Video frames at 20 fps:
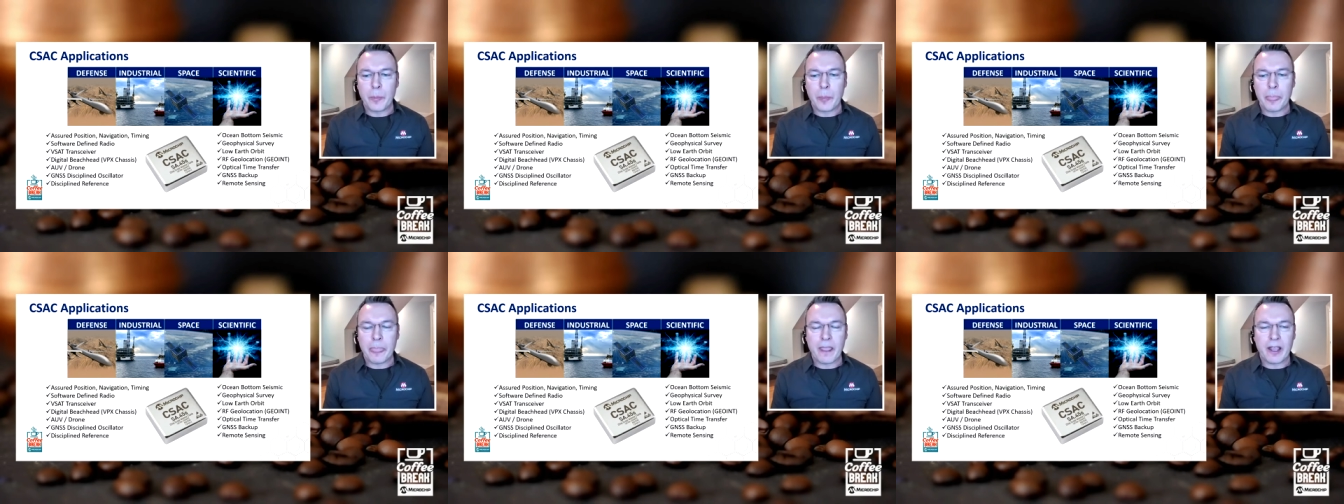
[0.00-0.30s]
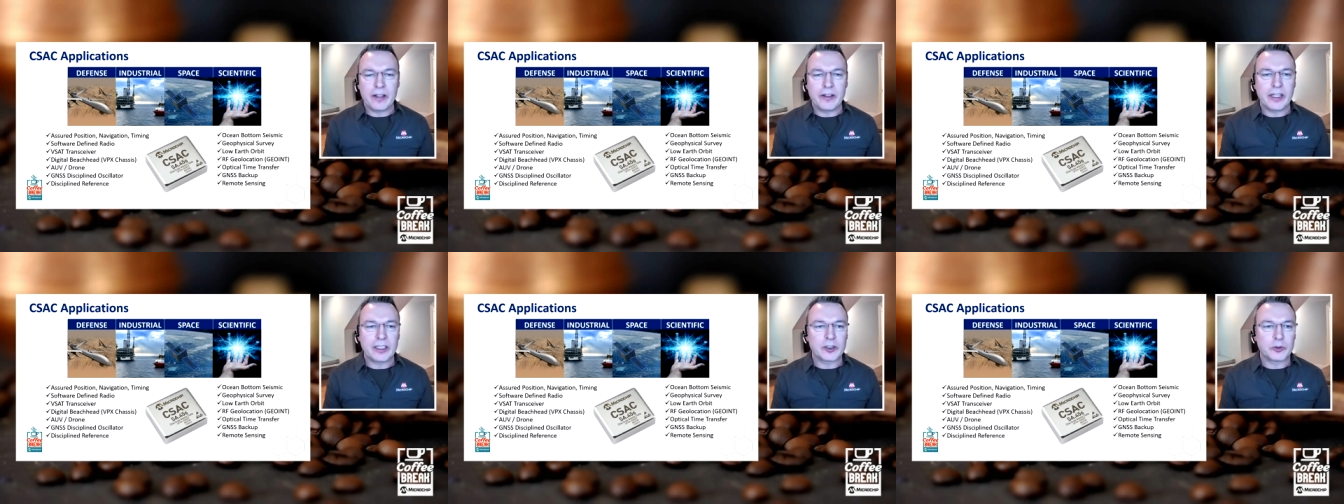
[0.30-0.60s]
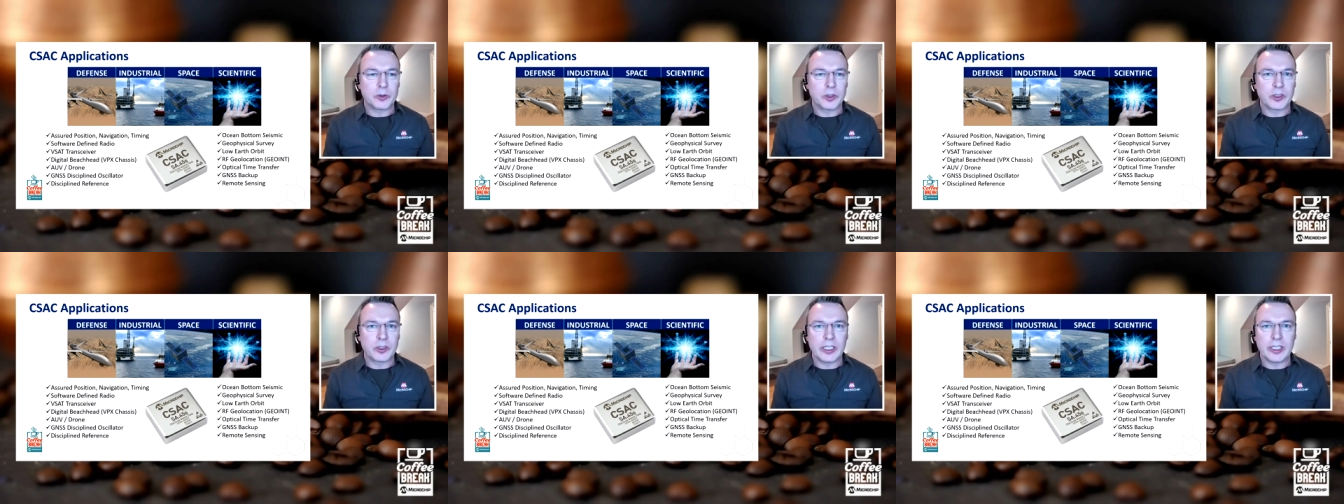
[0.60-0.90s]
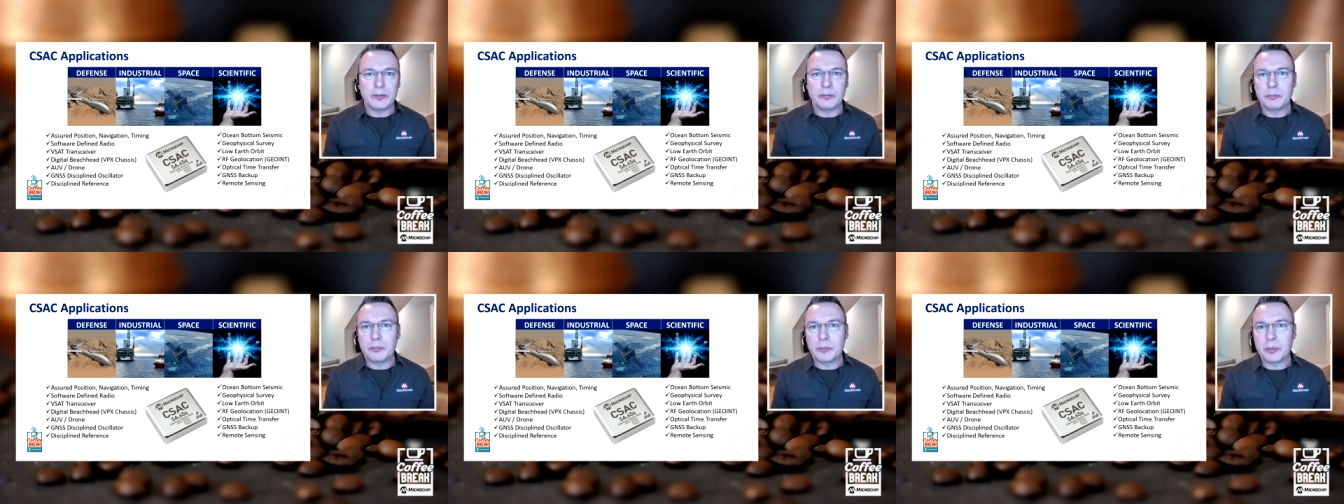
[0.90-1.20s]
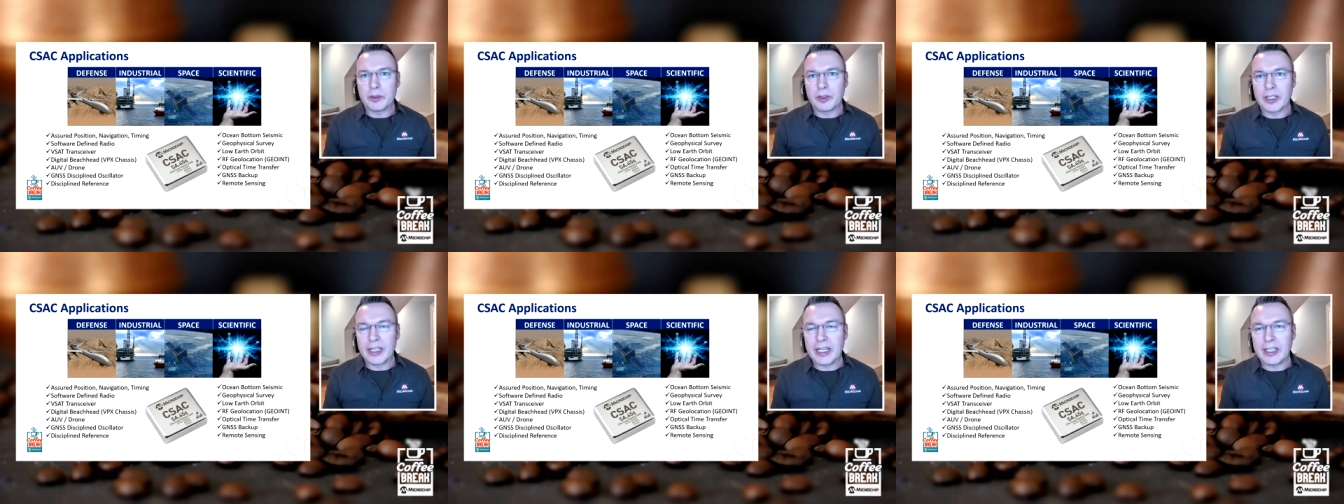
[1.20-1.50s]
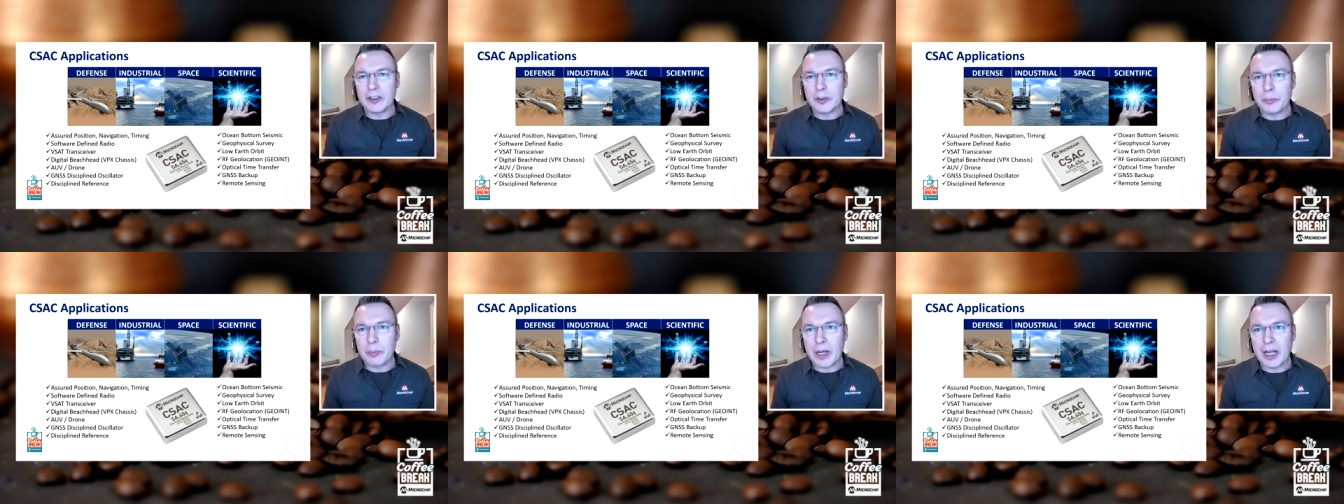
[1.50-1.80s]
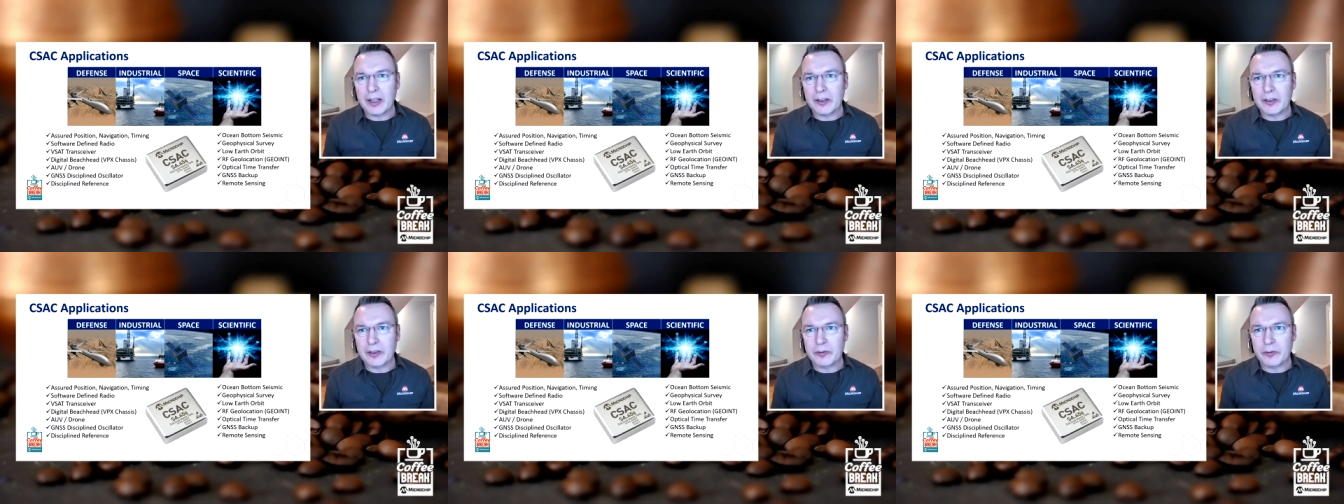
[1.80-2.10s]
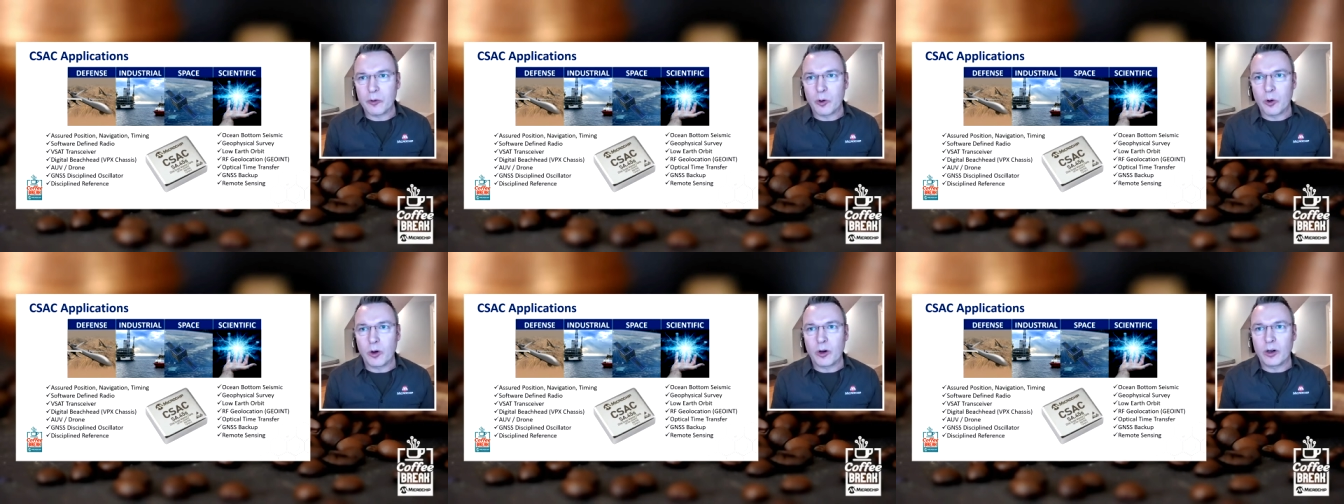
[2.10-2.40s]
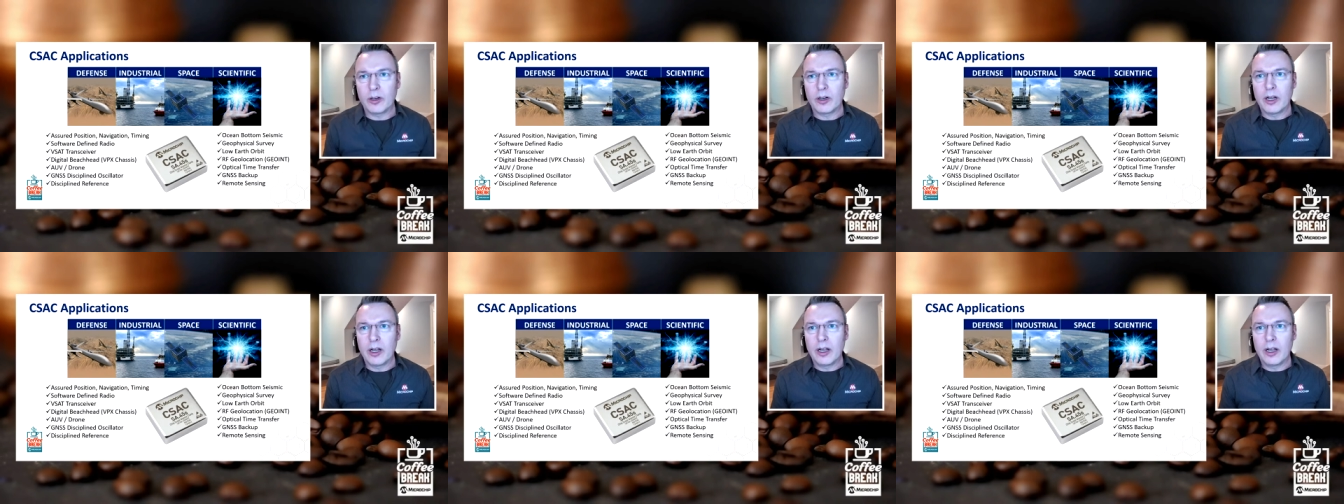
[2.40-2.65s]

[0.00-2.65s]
And that's really laying the path for